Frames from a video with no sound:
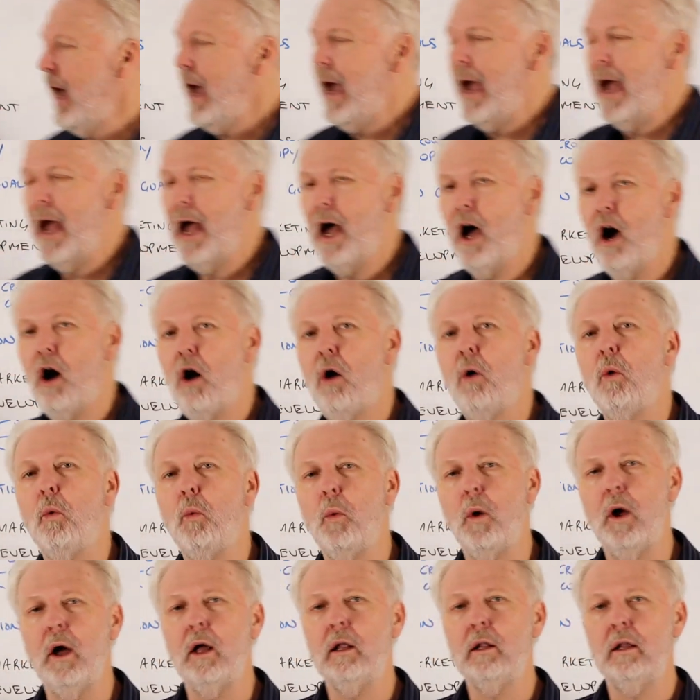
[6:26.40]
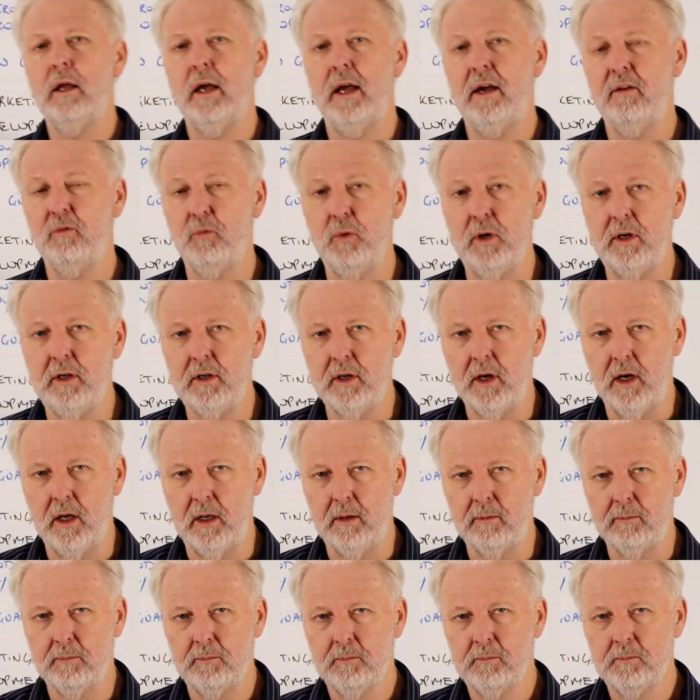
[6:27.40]
How well have we
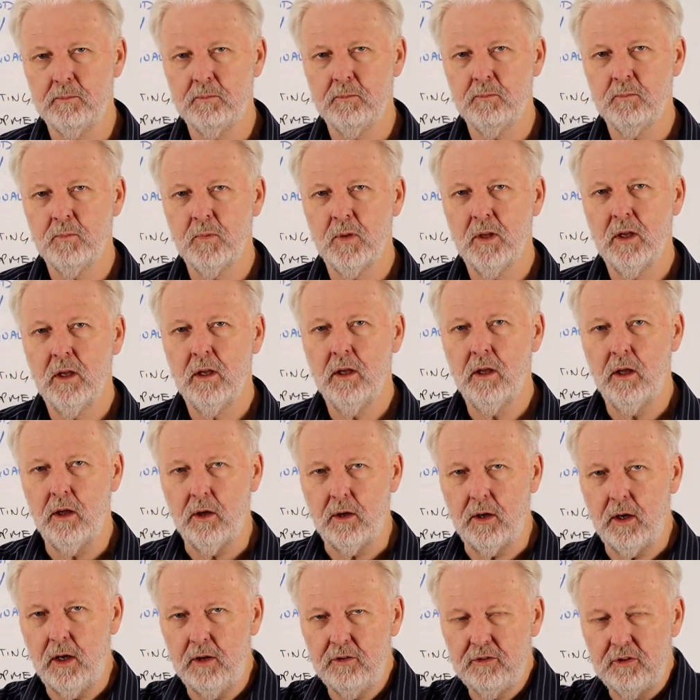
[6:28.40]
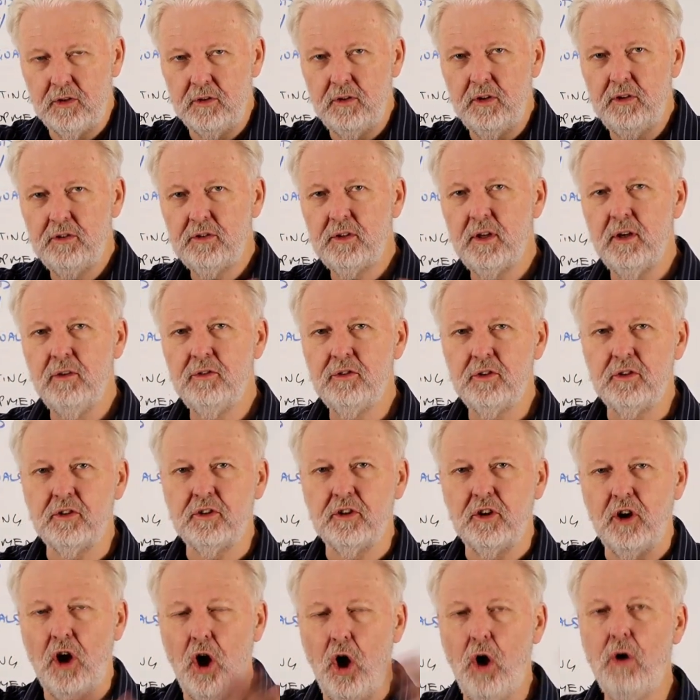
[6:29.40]
done? Okay, so this gives
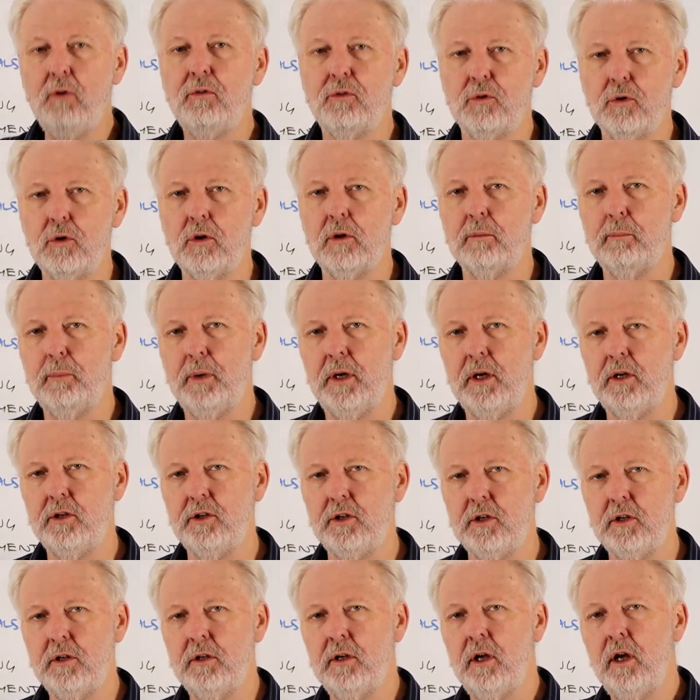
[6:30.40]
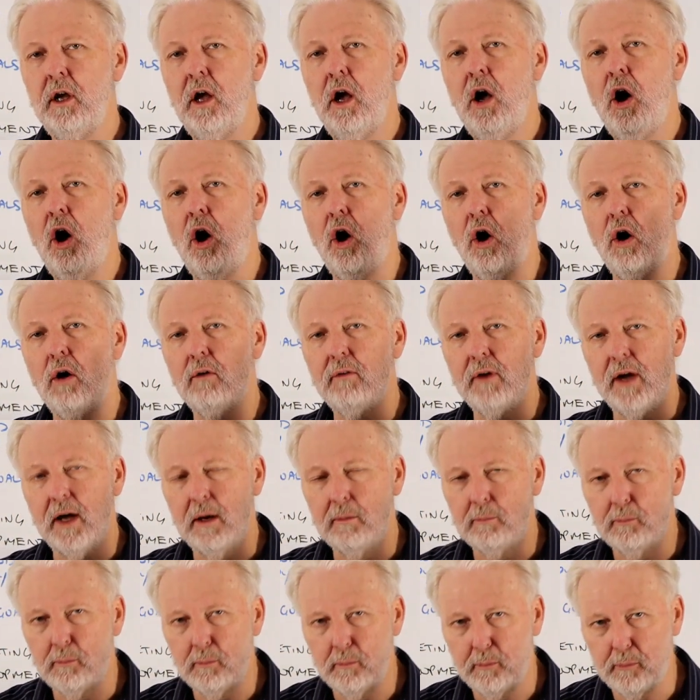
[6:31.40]
us an overall opinion of
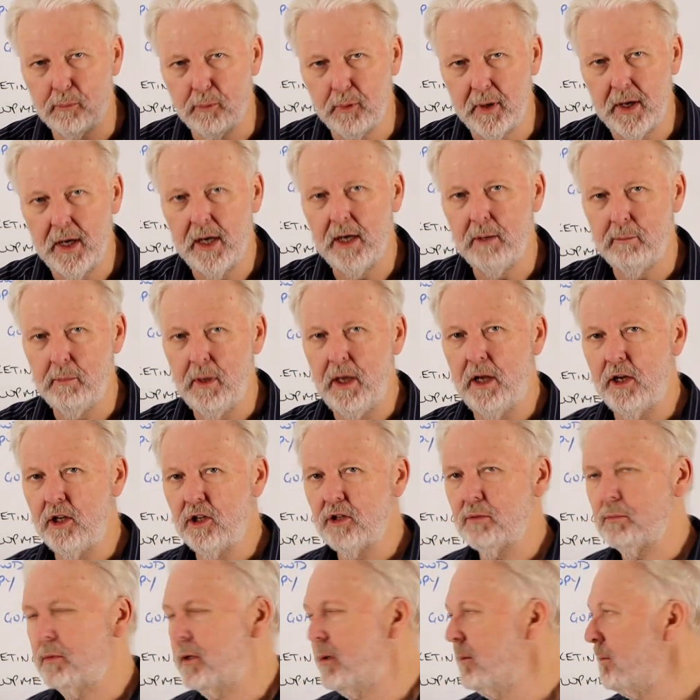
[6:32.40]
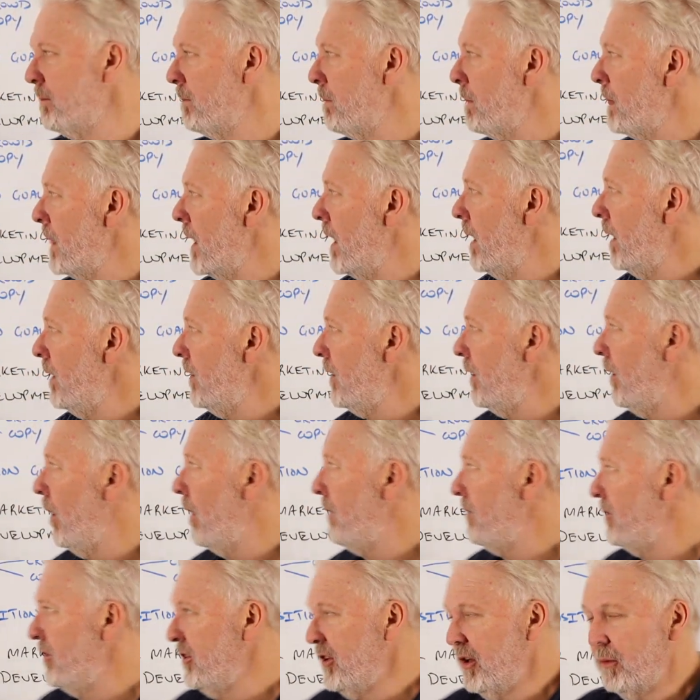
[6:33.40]
our brand management. Now
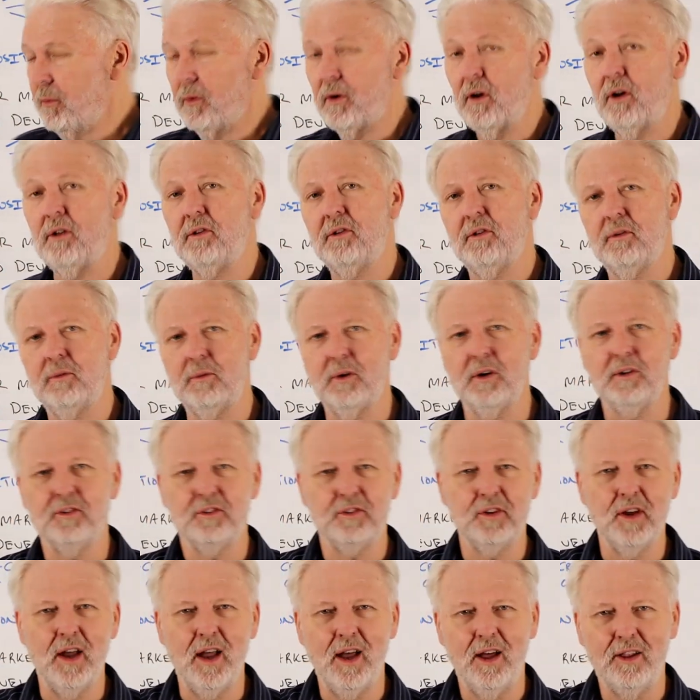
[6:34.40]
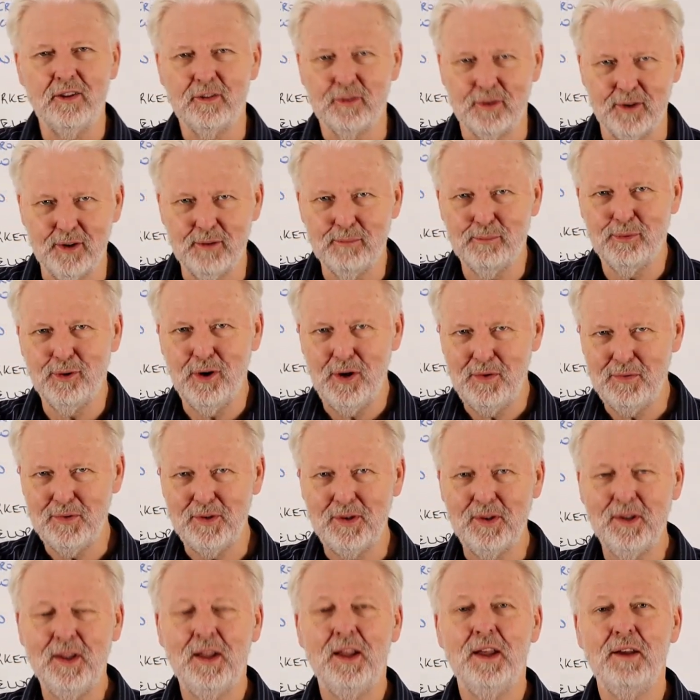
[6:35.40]
obviously we've got sales, we've got
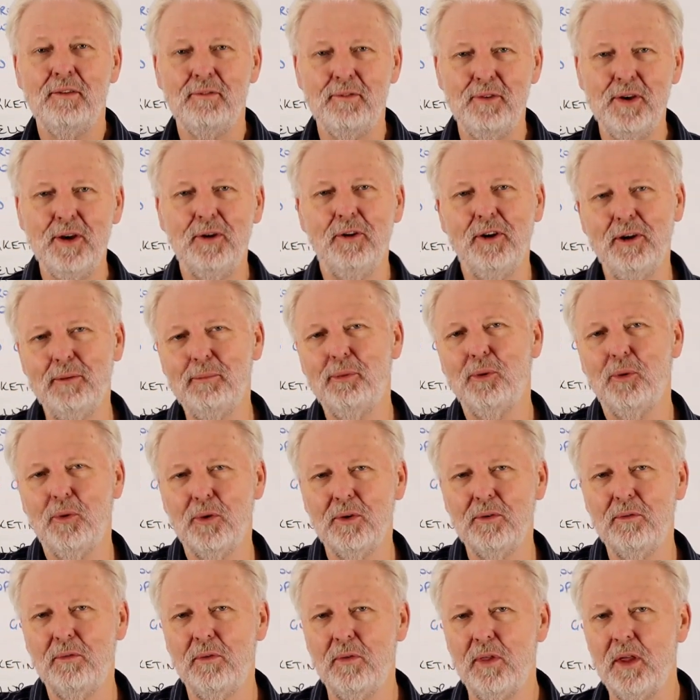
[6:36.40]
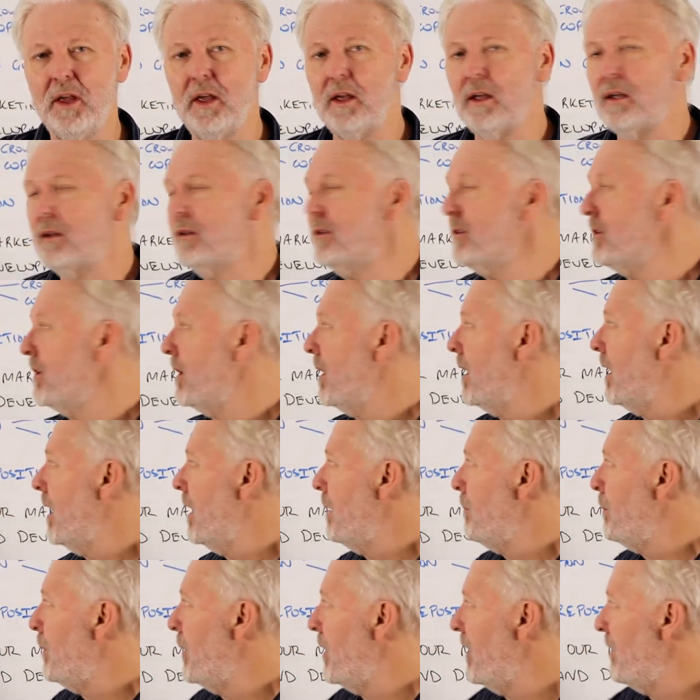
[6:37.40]
profit, very important things,
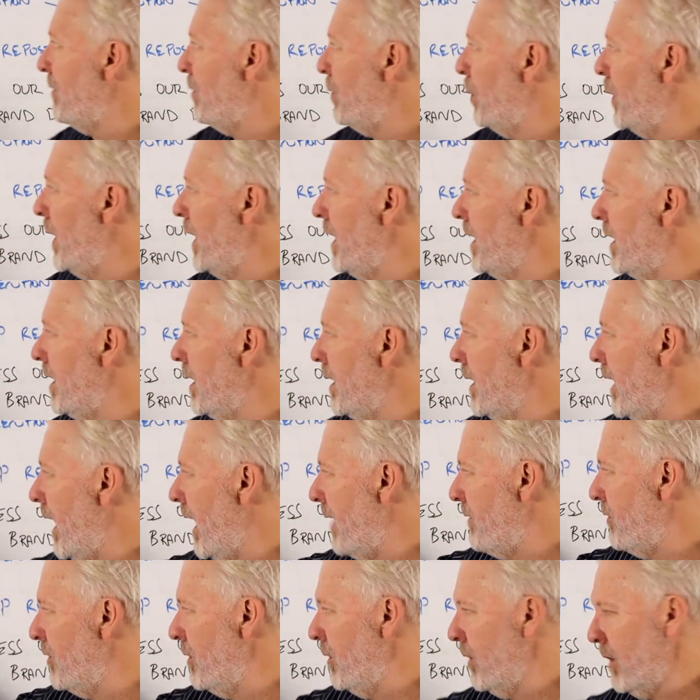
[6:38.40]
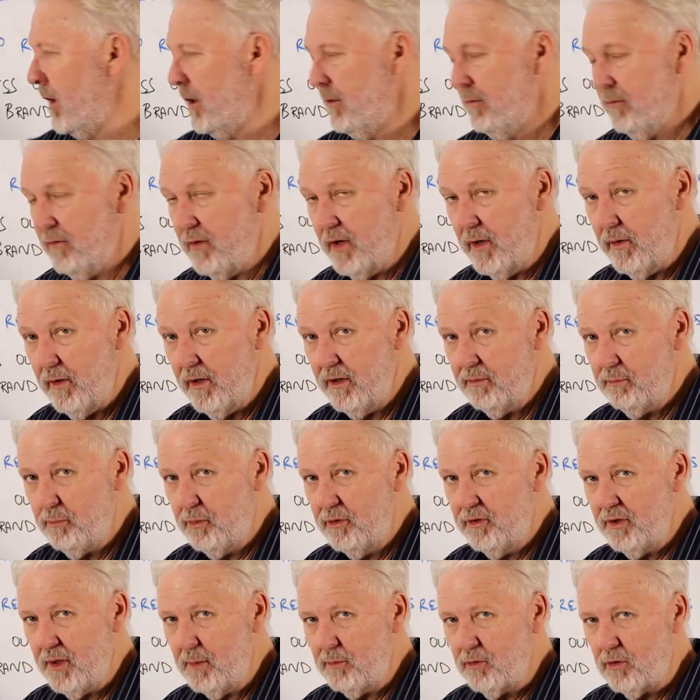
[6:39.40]
but if we can have a look at various
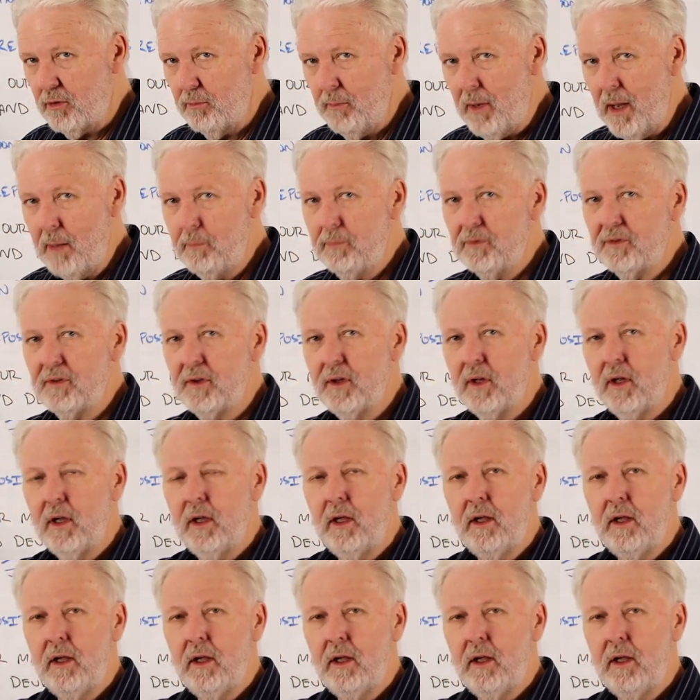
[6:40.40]
perceptual maps